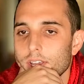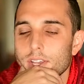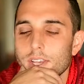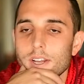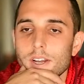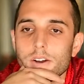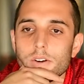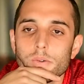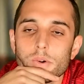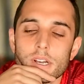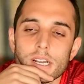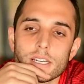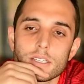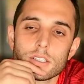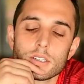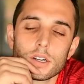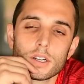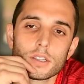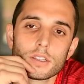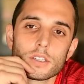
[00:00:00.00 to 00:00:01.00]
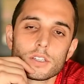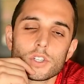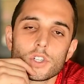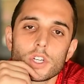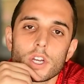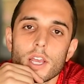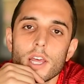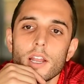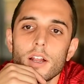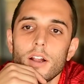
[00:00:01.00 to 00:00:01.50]
You know, when I started this
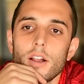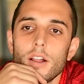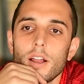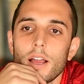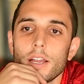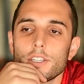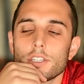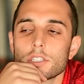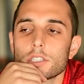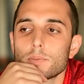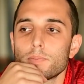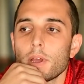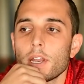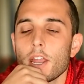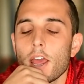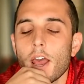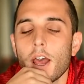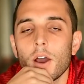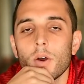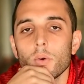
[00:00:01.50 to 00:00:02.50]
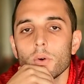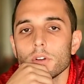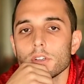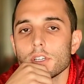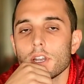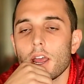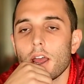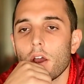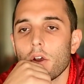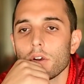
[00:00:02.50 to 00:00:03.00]
channel, I just spent hours
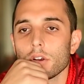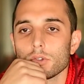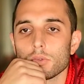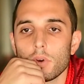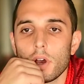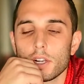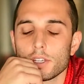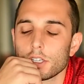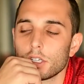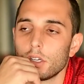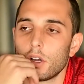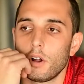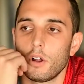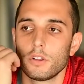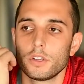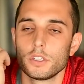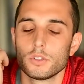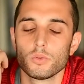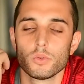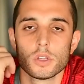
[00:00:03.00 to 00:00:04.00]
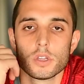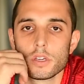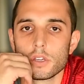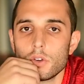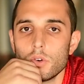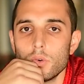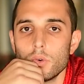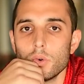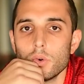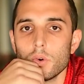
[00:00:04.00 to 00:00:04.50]
and hours watching all these really
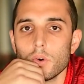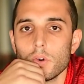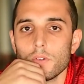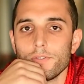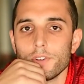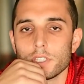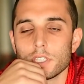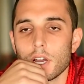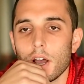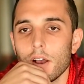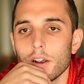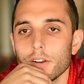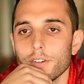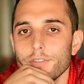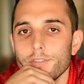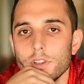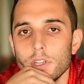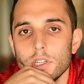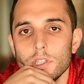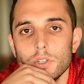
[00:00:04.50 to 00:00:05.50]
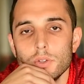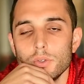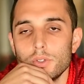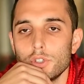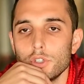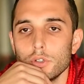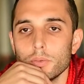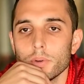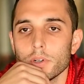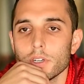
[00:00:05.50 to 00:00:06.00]
cool photography
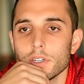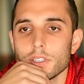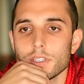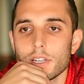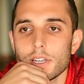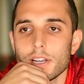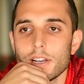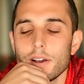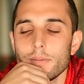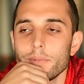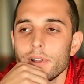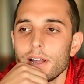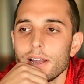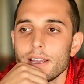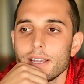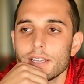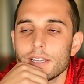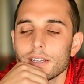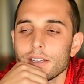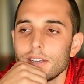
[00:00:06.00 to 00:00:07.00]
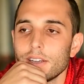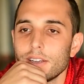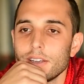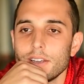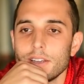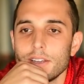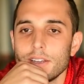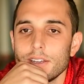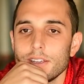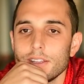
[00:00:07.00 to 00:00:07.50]
YouTubers, and I'm like,
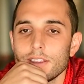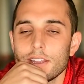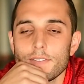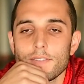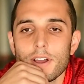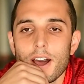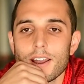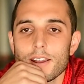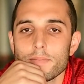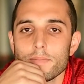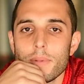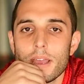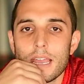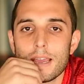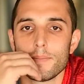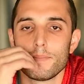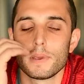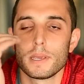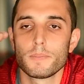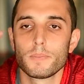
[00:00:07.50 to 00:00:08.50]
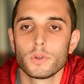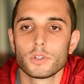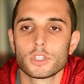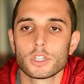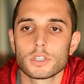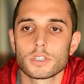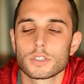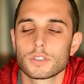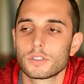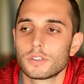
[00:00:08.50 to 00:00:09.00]
they've got it made. People
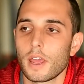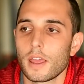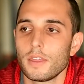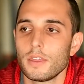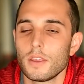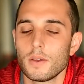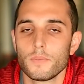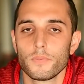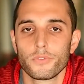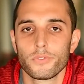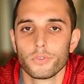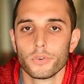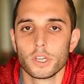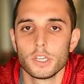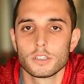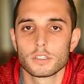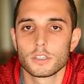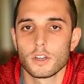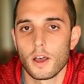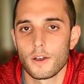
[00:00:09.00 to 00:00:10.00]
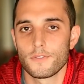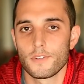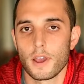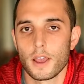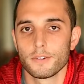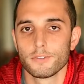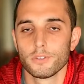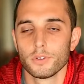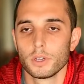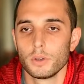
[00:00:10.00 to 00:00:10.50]
just send them free stuff
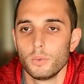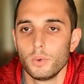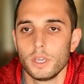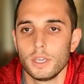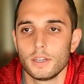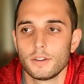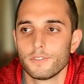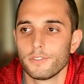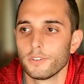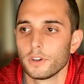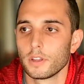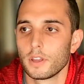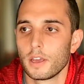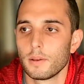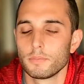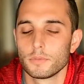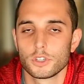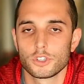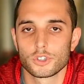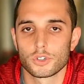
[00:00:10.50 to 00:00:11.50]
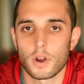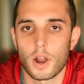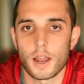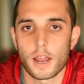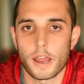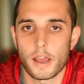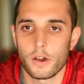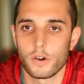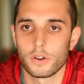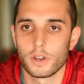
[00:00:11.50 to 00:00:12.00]
every week for them to try
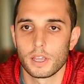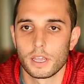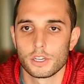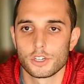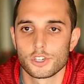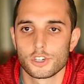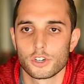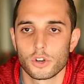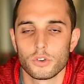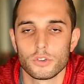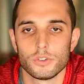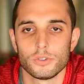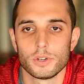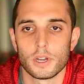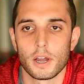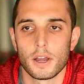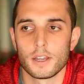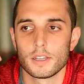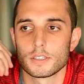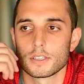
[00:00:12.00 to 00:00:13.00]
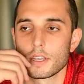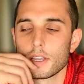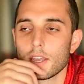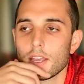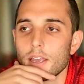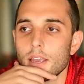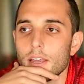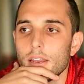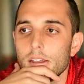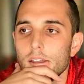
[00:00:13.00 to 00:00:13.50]
out and show you guys.
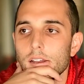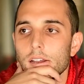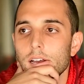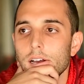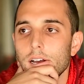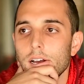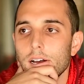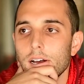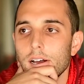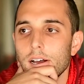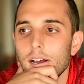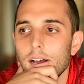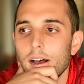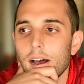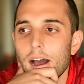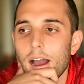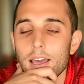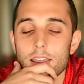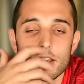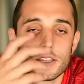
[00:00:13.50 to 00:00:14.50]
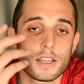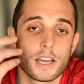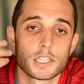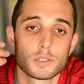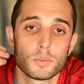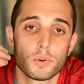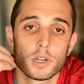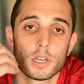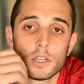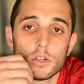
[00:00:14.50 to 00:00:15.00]
And I think that's
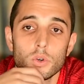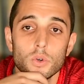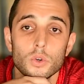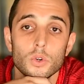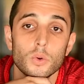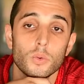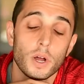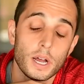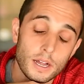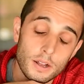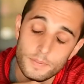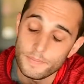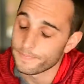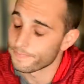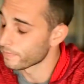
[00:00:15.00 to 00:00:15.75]
pretty cool. Well,